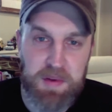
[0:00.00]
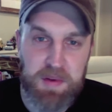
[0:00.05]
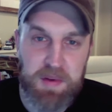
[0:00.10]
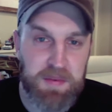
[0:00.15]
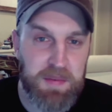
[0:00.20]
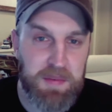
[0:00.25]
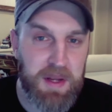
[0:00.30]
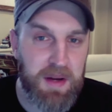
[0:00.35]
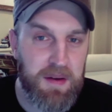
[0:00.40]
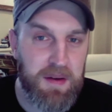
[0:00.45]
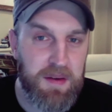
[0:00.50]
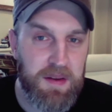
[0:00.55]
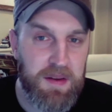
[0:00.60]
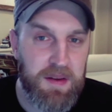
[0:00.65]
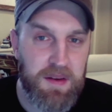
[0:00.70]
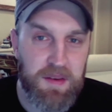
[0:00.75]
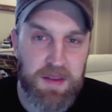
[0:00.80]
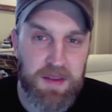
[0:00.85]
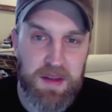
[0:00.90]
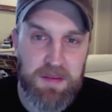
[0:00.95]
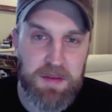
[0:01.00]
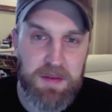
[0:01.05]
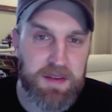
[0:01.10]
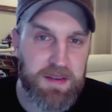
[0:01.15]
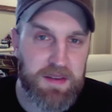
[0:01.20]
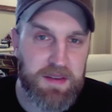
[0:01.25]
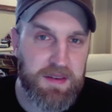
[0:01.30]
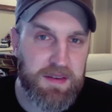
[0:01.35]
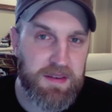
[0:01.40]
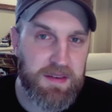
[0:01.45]
But from there, then we
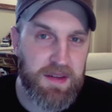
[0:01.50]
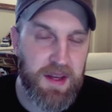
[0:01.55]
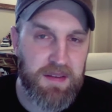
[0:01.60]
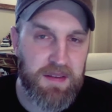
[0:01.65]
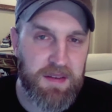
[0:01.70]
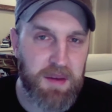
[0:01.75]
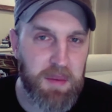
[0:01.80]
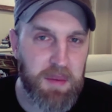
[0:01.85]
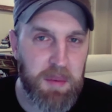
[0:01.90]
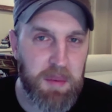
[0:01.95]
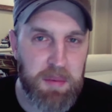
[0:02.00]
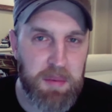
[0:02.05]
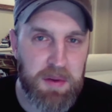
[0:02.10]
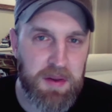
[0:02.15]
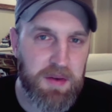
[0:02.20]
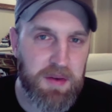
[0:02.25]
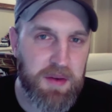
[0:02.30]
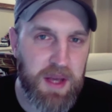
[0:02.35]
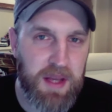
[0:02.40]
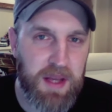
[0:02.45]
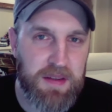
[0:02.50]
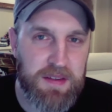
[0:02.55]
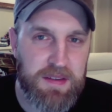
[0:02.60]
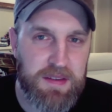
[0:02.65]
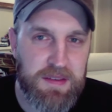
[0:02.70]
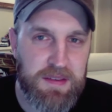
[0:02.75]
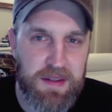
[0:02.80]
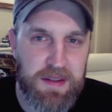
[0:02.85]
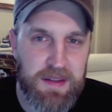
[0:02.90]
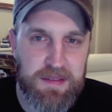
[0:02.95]
just kind of come up with
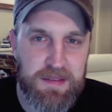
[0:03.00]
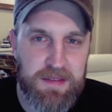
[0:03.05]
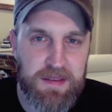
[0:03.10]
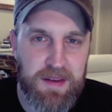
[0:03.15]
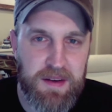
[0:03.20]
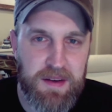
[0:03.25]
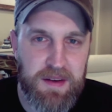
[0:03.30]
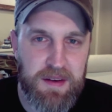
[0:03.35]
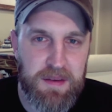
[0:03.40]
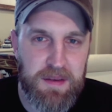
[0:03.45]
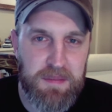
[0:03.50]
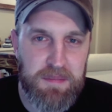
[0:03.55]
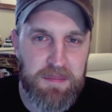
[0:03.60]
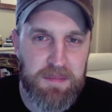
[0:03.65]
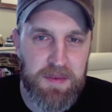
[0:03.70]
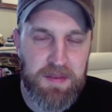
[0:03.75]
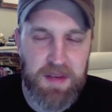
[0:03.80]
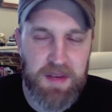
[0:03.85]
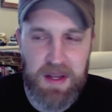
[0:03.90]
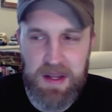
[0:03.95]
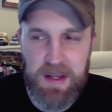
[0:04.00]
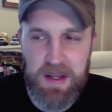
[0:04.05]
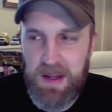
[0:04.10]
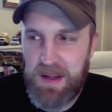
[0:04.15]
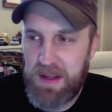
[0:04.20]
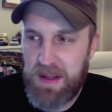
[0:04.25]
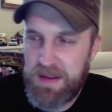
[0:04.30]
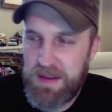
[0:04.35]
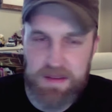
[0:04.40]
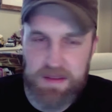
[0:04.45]
locations, and we've kind of
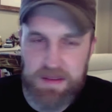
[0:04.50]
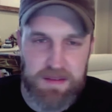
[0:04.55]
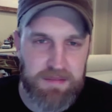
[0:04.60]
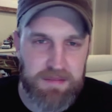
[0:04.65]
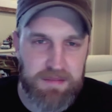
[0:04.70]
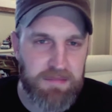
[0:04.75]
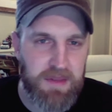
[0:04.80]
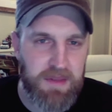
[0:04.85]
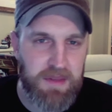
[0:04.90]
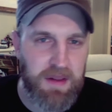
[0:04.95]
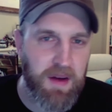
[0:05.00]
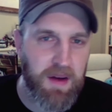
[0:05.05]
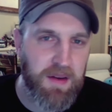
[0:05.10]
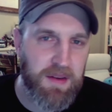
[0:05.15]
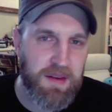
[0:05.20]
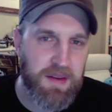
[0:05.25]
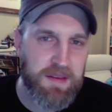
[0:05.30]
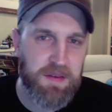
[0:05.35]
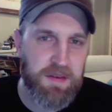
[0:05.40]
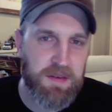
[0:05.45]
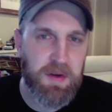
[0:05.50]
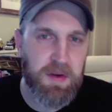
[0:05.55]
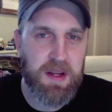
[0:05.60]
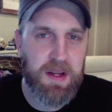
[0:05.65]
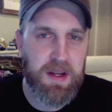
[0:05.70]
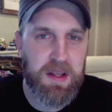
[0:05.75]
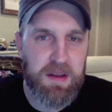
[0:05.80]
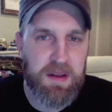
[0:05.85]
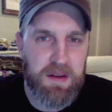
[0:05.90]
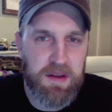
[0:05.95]
got like this long list of
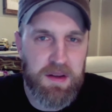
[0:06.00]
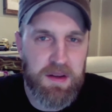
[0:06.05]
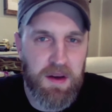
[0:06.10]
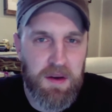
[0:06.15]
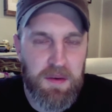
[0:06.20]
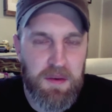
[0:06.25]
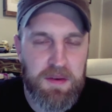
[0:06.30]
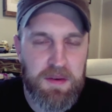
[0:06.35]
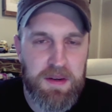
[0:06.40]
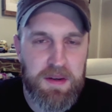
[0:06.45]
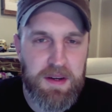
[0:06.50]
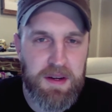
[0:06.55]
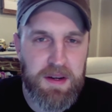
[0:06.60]
where he could go.